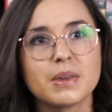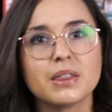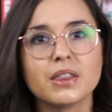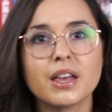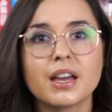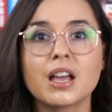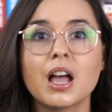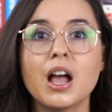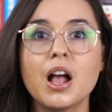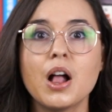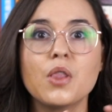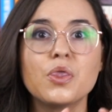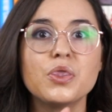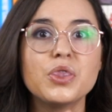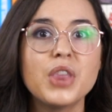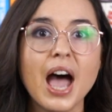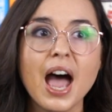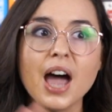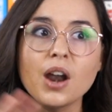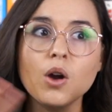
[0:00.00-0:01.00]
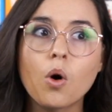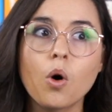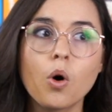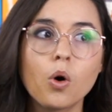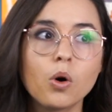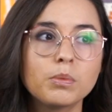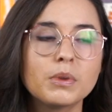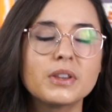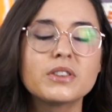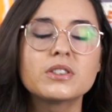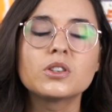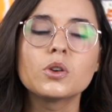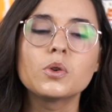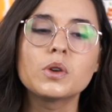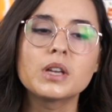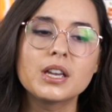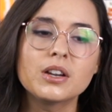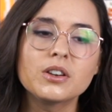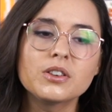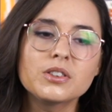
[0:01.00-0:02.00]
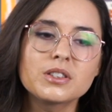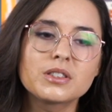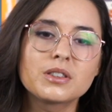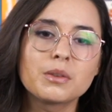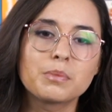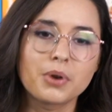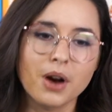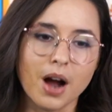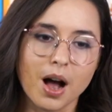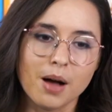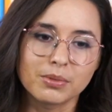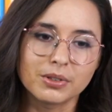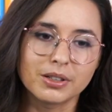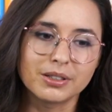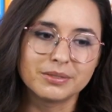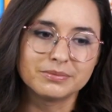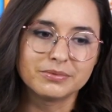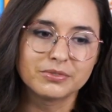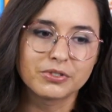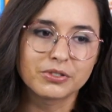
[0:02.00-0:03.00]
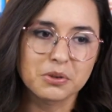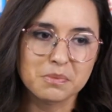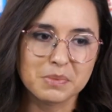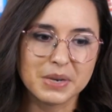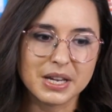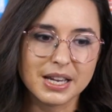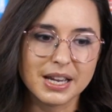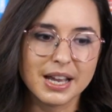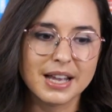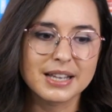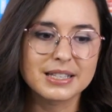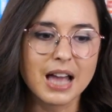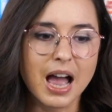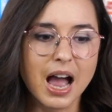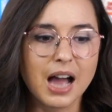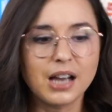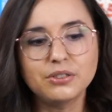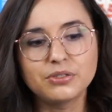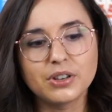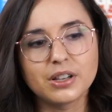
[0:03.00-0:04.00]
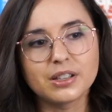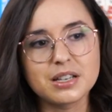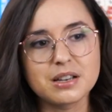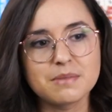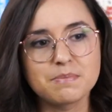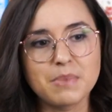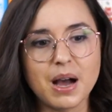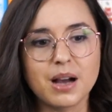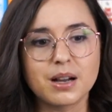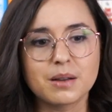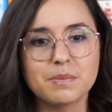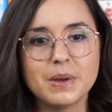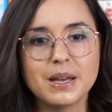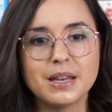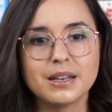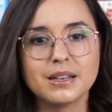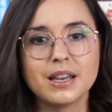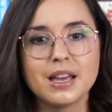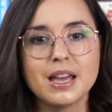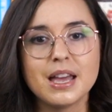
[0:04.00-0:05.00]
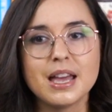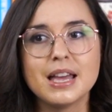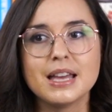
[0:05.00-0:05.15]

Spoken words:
And like that whole, so here's the problem for me is I felt like Backman